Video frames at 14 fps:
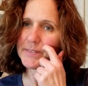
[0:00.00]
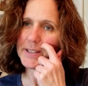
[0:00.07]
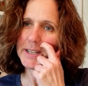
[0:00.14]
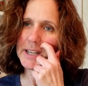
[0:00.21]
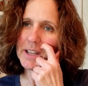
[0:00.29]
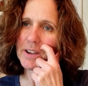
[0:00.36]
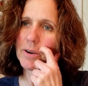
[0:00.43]

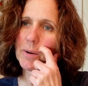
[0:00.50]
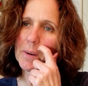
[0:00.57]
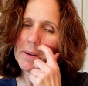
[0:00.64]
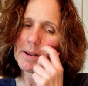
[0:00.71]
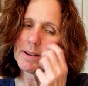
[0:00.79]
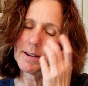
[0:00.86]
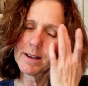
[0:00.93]
video.
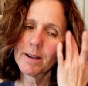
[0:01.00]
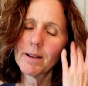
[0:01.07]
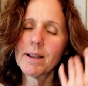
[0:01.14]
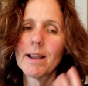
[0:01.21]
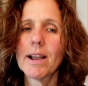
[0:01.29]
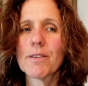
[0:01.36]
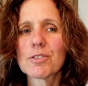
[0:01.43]

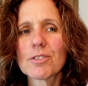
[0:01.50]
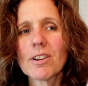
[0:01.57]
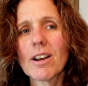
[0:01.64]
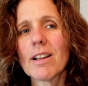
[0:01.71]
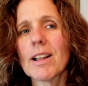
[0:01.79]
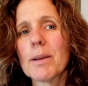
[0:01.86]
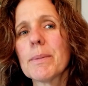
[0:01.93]
After
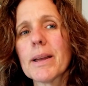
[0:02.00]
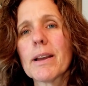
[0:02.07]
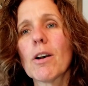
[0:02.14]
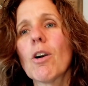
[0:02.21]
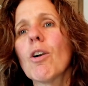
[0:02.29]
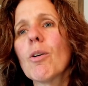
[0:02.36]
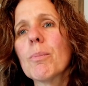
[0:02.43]
all, I'm at
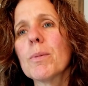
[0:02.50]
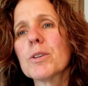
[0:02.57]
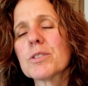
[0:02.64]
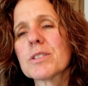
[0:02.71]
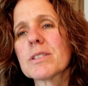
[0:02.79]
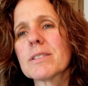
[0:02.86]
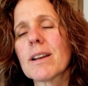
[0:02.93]
home
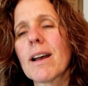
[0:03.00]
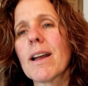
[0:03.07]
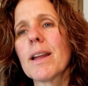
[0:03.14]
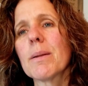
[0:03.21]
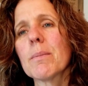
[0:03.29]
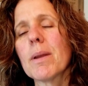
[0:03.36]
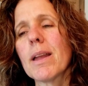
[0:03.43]
most of the
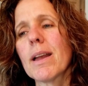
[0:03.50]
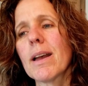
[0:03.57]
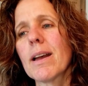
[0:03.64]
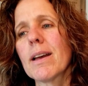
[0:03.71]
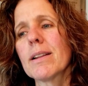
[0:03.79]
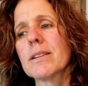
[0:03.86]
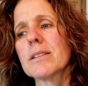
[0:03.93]
time,
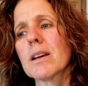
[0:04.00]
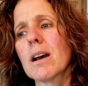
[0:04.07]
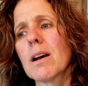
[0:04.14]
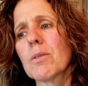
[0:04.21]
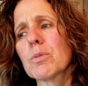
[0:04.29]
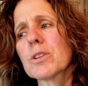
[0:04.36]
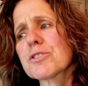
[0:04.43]
and
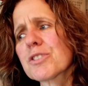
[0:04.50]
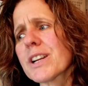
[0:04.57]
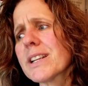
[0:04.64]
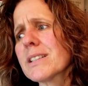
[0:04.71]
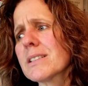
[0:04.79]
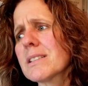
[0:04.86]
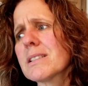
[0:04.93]
we're
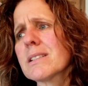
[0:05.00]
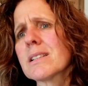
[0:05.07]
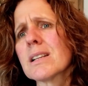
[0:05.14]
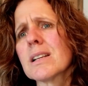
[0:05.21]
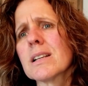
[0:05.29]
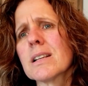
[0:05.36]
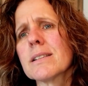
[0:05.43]
trying to
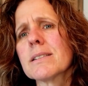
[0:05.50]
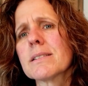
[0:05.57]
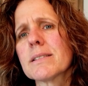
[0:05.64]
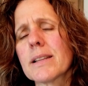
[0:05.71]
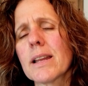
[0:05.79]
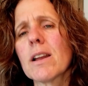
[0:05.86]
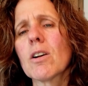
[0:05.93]

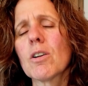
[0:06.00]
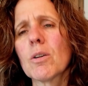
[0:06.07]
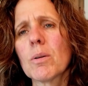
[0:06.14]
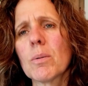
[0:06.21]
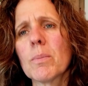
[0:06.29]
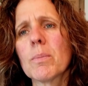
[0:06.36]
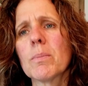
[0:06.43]
stay
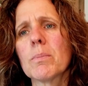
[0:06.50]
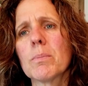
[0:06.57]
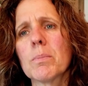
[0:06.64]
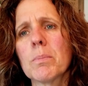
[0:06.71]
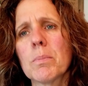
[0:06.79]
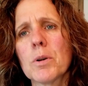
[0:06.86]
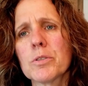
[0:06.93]
home
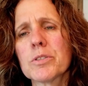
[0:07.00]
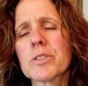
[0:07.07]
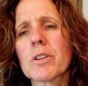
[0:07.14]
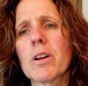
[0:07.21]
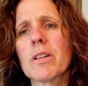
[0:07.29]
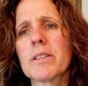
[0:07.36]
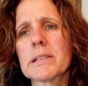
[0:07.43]
most
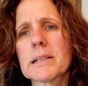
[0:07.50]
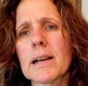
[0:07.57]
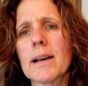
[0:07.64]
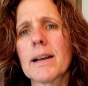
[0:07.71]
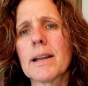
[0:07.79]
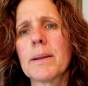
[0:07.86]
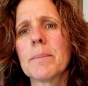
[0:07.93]
all the
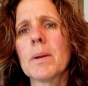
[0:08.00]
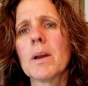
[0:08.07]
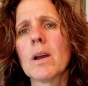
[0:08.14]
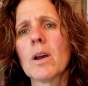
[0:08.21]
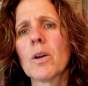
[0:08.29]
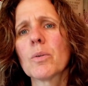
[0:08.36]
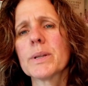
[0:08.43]
time.
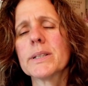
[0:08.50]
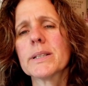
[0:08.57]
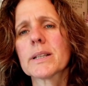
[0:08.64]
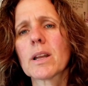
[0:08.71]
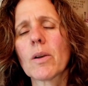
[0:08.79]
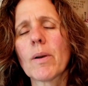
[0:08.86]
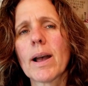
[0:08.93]
We
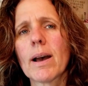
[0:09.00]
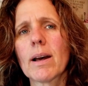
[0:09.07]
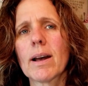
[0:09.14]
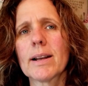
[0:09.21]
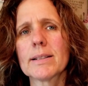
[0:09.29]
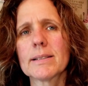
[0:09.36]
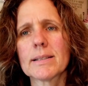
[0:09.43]
did go out
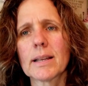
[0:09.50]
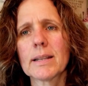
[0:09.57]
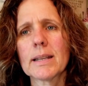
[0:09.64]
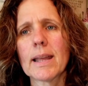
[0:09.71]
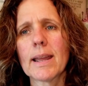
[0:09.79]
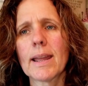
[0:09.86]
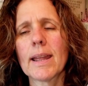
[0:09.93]
on
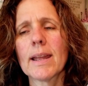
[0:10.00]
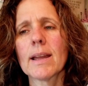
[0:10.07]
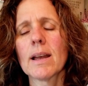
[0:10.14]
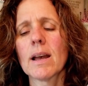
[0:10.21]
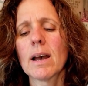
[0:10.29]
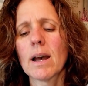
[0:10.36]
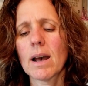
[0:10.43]
Sunday.
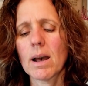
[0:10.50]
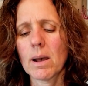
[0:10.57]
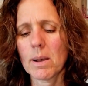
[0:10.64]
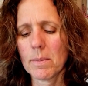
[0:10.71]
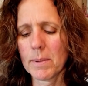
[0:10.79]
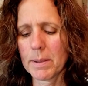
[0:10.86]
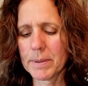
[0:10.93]

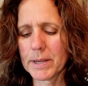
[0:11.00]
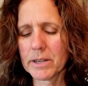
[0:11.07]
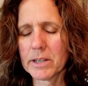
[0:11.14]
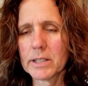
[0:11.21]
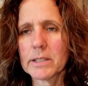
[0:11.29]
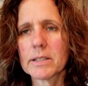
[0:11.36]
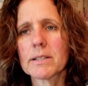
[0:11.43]
My
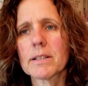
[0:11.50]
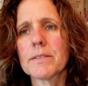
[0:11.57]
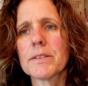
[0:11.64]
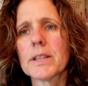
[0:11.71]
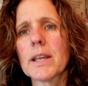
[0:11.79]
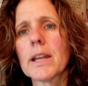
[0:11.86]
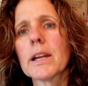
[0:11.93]
parents live
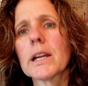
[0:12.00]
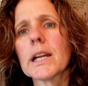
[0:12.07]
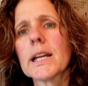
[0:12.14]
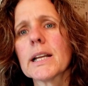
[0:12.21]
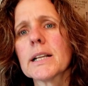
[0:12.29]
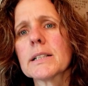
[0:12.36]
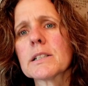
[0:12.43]
in the
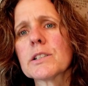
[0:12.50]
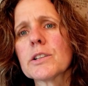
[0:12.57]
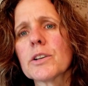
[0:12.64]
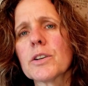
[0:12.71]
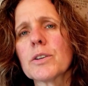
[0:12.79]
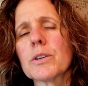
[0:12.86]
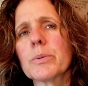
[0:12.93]
area,
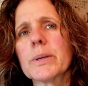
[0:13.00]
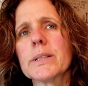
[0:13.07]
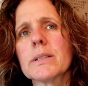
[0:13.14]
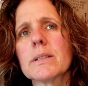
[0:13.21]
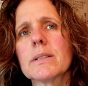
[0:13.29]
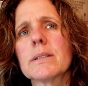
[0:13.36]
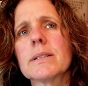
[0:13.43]
so I went
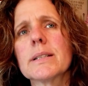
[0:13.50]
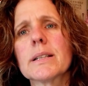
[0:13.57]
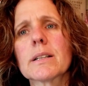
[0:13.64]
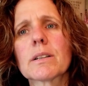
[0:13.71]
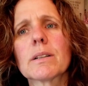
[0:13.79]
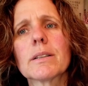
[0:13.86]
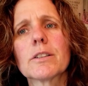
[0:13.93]
and did
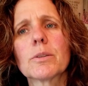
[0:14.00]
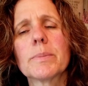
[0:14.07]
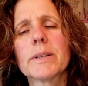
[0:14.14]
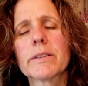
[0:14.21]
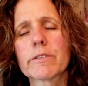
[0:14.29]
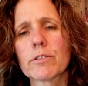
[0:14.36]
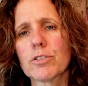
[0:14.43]
a little
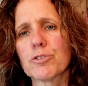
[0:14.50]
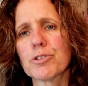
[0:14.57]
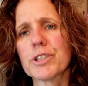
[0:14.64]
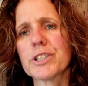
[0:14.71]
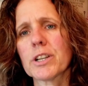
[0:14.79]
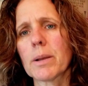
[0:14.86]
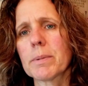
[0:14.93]
bit of grocery
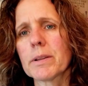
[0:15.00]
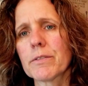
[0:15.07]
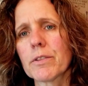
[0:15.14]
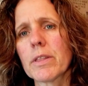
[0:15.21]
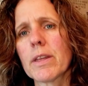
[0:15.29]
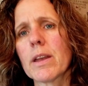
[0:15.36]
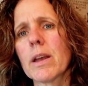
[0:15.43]
shopping for
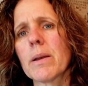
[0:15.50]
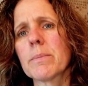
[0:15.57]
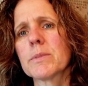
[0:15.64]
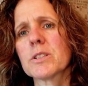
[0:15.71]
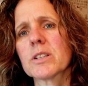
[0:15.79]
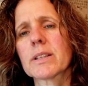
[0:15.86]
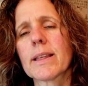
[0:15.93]
them,
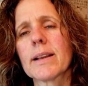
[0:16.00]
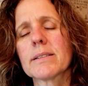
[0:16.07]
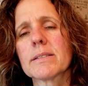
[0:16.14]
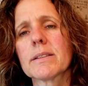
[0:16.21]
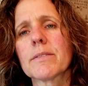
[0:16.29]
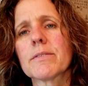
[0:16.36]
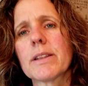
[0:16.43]
took that
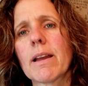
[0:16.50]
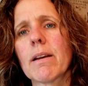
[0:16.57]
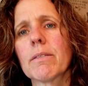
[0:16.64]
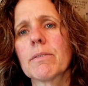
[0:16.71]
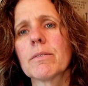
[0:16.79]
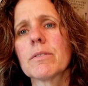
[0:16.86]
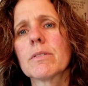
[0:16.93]
stuff
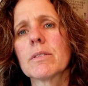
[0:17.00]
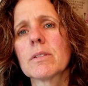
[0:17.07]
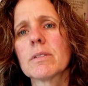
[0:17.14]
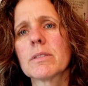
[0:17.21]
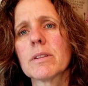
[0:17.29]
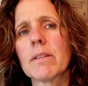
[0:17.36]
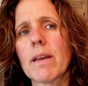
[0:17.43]
down
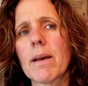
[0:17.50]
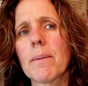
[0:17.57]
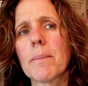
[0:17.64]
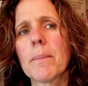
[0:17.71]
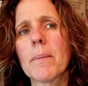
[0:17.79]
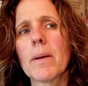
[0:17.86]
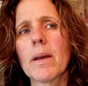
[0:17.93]
to
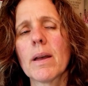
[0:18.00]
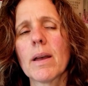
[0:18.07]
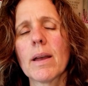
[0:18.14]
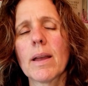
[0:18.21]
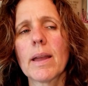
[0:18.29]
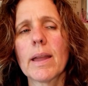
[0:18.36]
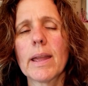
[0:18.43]
them,
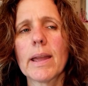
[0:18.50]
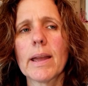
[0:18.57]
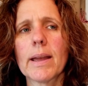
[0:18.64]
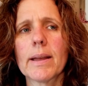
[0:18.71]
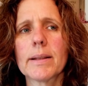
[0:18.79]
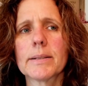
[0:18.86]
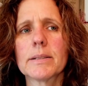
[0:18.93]

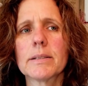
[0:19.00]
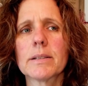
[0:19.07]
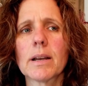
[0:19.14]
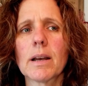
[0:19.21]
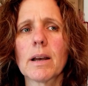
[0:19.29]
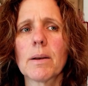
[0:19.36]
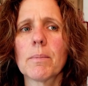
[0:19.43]
and
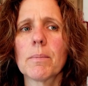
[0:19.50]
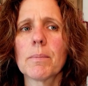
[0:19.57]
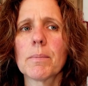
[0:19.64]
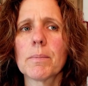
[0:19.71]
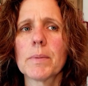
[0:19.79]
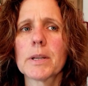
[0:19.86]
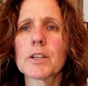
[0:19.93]

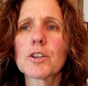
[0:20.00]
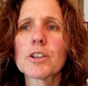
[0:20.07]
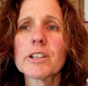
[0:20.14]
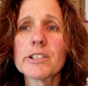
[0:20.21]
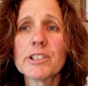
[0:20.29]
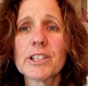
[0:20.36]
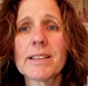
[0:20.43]

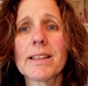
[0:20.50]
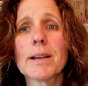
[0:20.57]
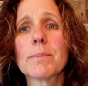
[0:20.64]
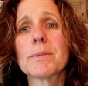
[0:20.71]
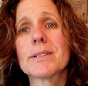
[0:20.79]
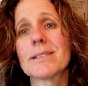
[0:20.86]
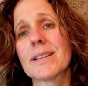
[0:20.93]
encouraging
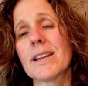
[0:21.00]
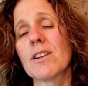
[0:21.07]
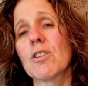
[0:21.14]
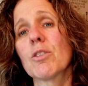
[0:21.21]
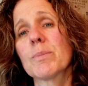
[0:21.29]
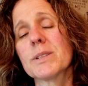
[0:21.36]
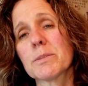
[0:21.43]
them to stay
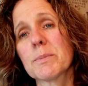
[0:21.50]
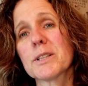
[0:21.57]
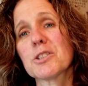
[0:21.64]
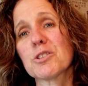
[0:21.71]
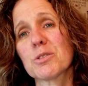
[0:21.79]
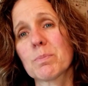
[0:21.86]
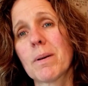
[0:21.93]
home as
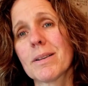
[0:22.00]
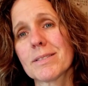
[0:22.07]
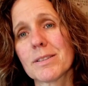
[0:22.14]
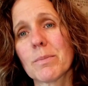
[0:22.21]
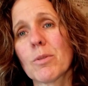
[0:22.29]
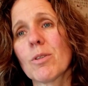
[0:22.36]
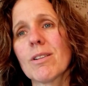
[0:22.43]
much as
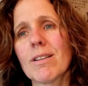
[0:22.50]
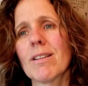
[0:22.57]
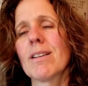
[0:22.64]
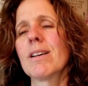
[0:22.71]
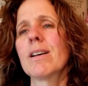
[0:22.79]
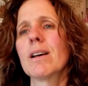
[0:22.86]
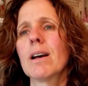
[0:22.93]
possible.
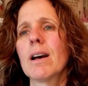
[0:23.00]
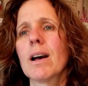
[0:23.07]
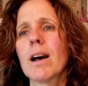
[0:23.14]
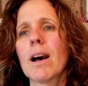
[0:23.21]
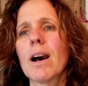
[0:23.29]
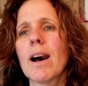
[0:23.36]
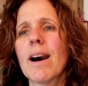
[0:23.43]

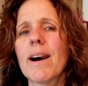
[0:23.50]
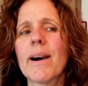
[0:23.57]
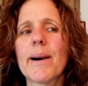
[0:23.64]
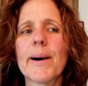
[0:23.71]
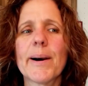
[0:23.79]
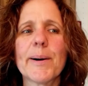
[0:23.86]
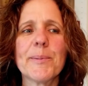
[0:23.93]

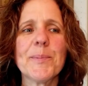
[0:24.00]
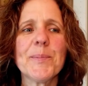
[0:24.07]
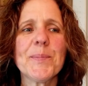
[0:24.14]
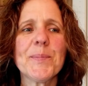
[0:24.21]
Hubby's